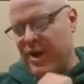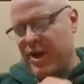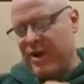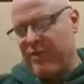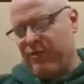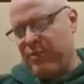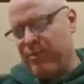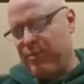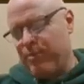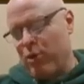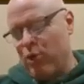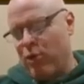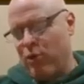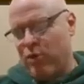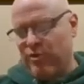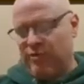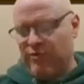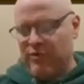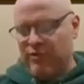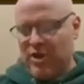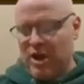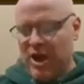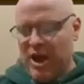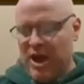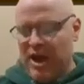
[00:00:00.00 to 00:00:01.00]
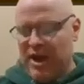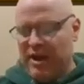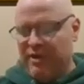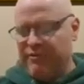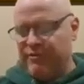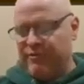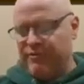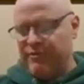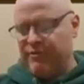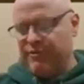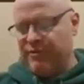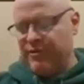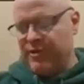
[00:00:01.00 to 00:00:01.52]
whatever mode of
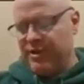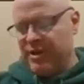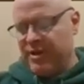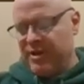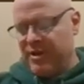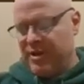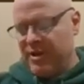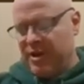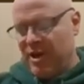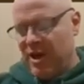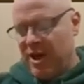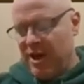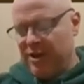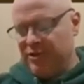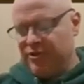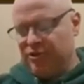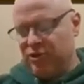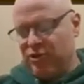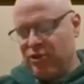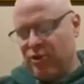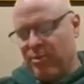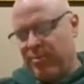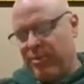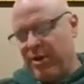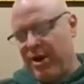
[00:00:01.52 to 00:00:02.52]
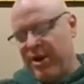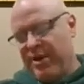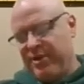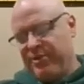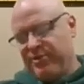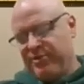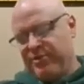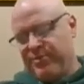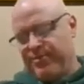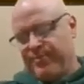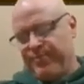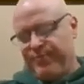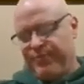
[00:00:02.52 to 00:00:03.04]
life, I do not
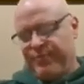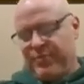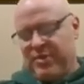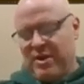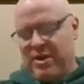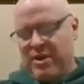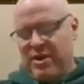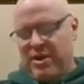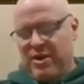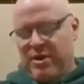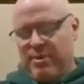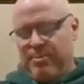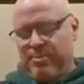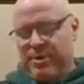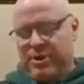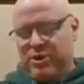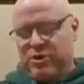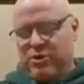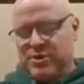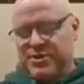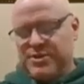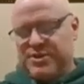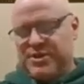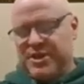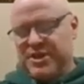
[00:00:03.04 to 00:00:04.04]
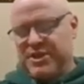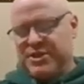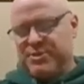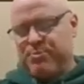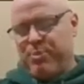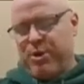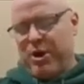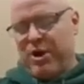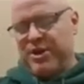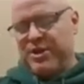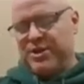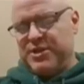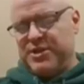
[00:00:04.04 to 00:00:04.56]
mind, because
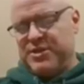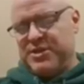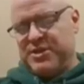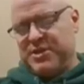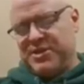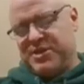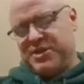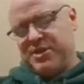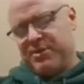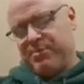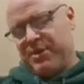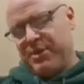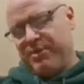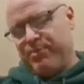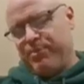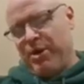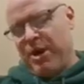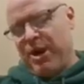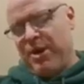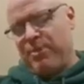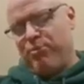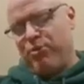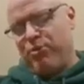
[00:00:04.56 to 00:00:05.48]
these bodies are simply